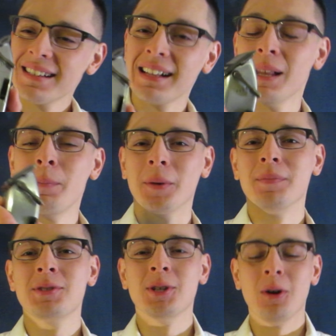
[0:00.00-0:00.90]
clipper.
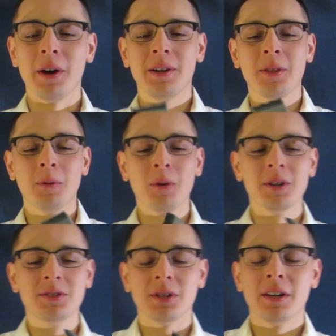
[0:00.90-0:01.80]
So in other
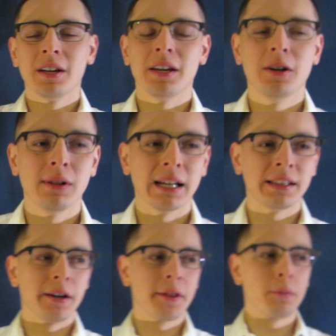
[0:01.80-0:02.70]
words, you know, like
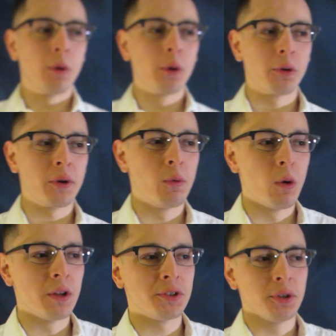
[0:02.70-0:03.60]
the other rotary ones,